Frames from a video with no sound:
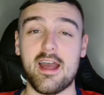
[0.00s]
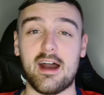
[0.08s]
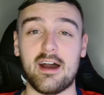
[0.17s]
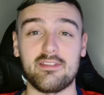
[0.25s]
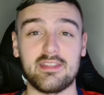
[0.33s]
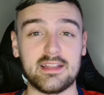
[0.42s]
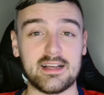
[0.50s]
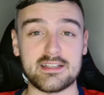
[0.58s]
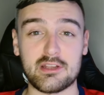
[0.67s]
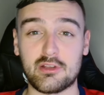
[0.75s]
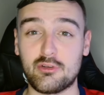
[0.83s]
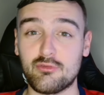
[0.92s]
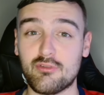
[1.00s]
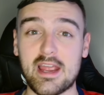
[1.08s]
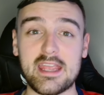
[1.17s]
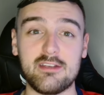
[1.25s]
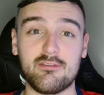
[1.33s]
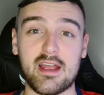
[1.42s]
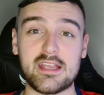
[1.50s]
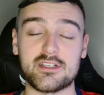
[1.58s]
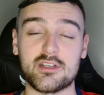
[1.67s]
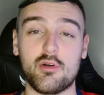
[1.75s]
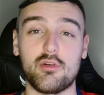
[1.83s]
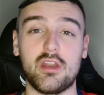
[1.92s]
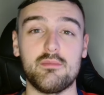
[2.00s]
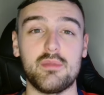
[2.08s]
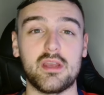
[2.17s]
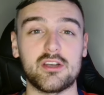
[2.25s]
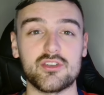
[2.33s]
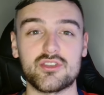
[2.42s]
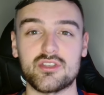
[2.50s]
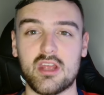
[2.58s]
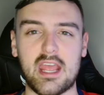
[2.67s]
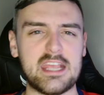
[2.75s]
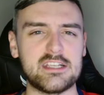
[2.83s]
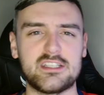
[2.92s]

I think that's a great, great signing because his